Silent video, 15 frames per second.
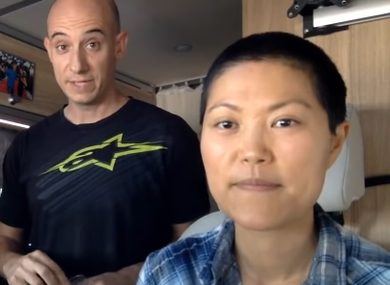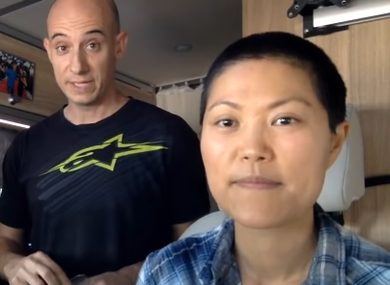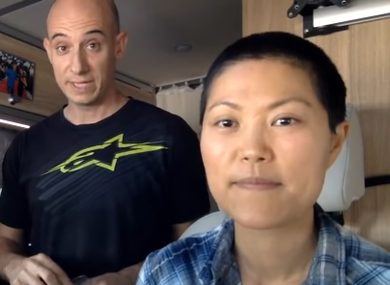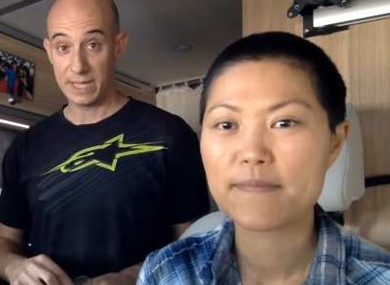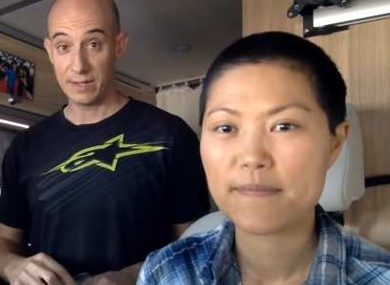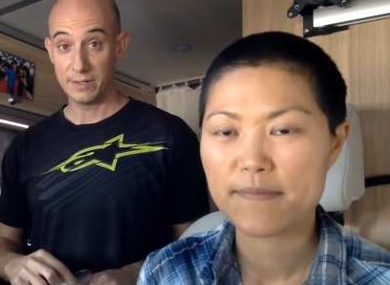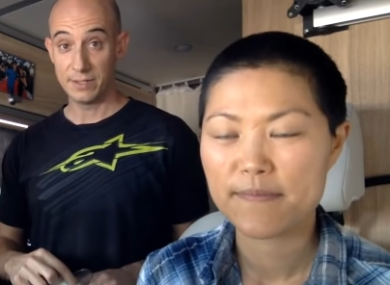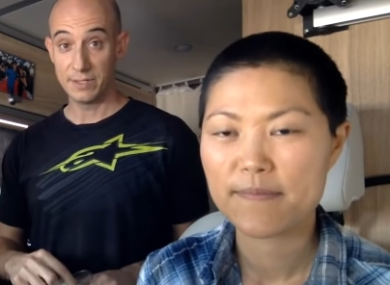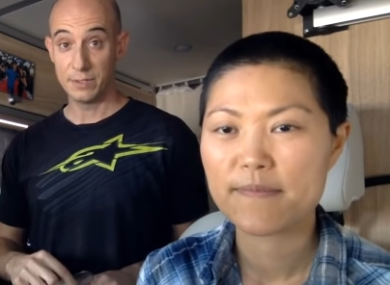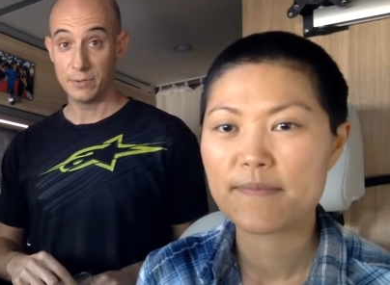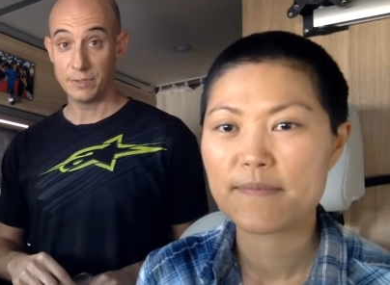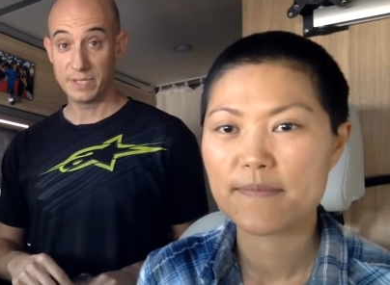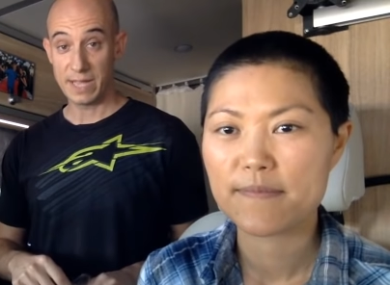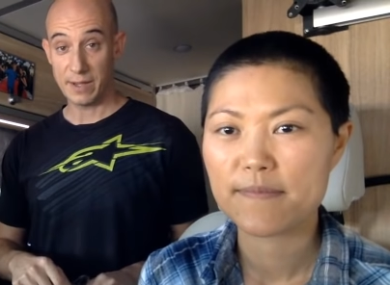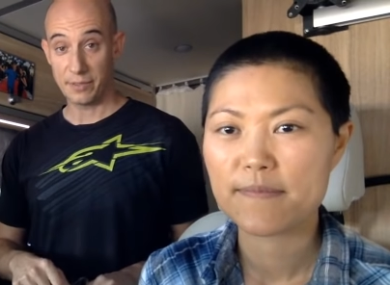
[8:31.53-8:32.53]
Speaker 1: down to
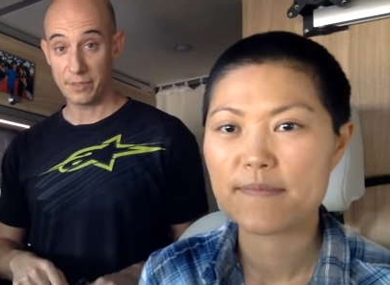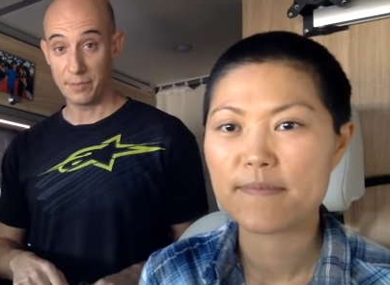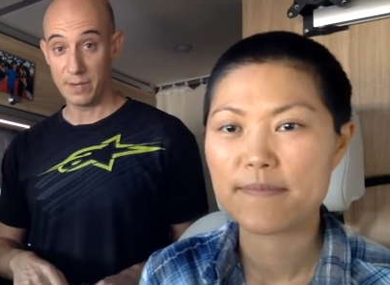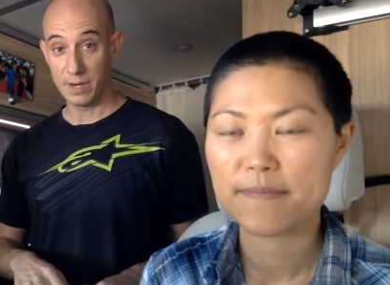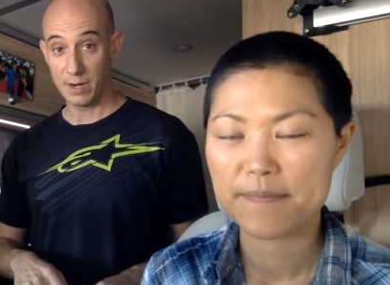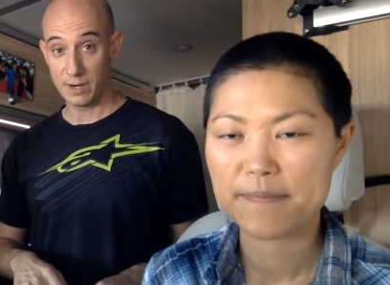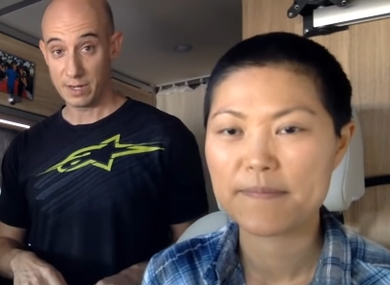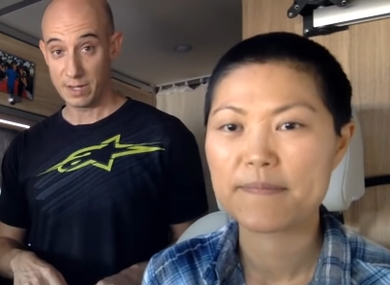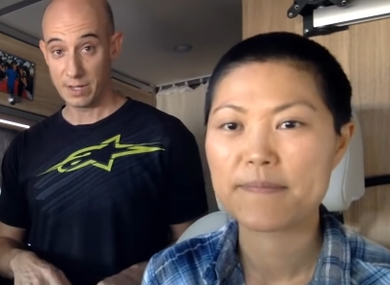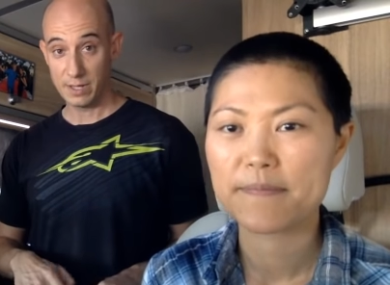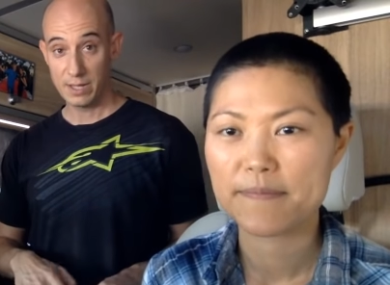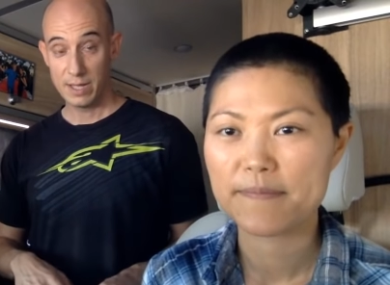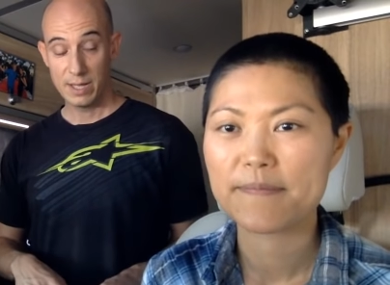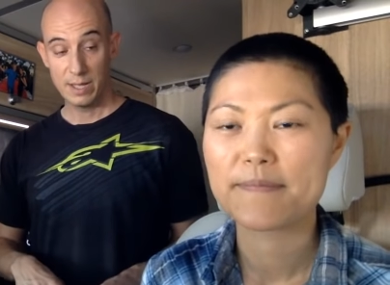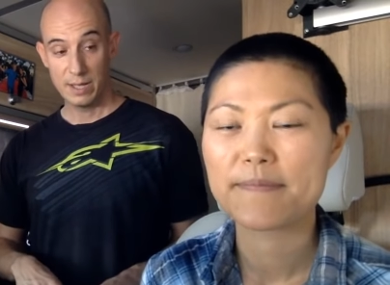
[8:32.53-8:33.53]
South America
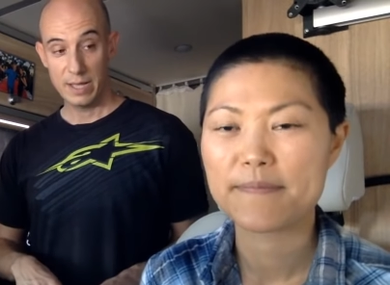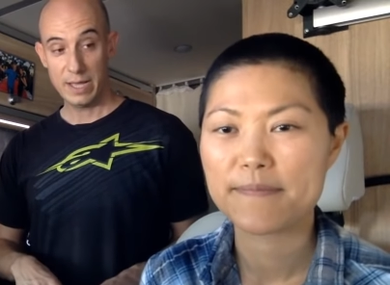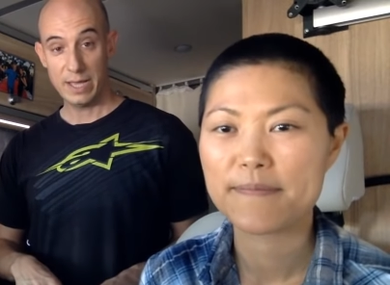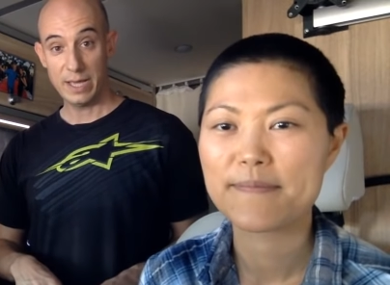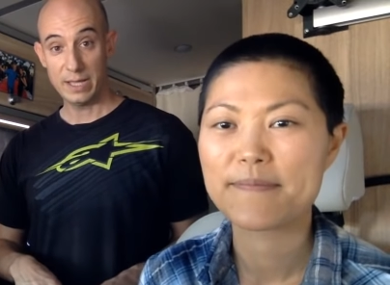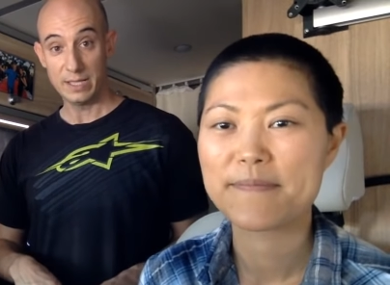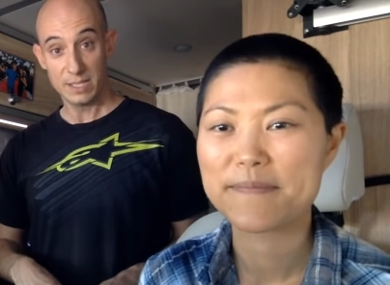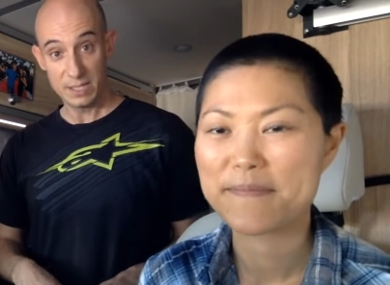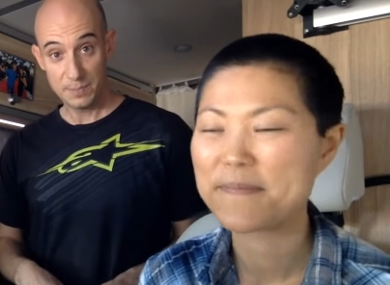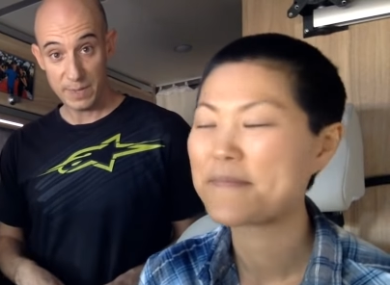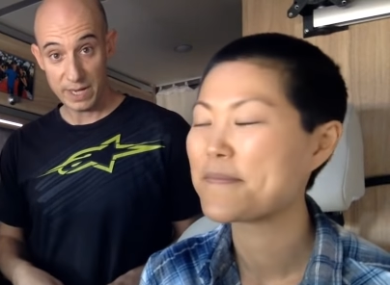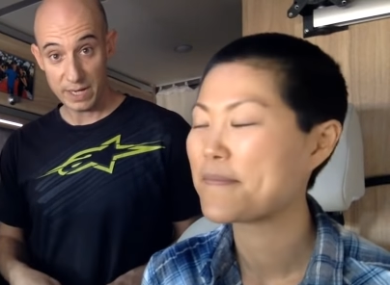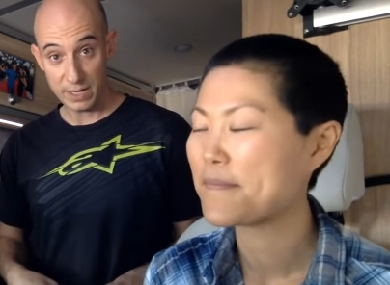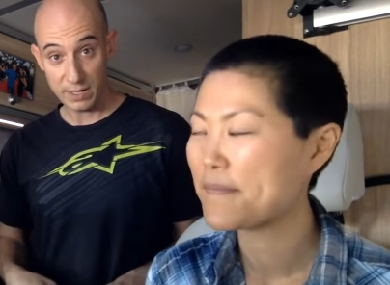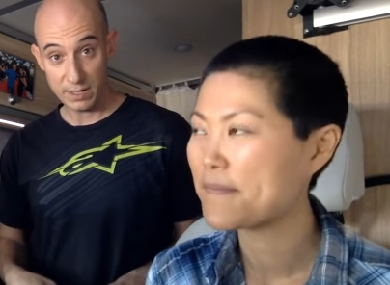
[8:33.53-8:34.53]
and
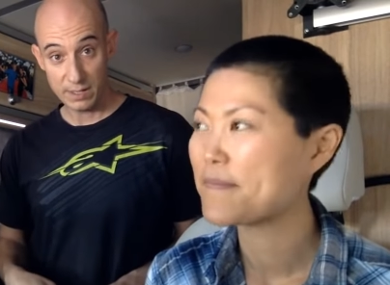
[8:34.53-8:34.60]
Spain.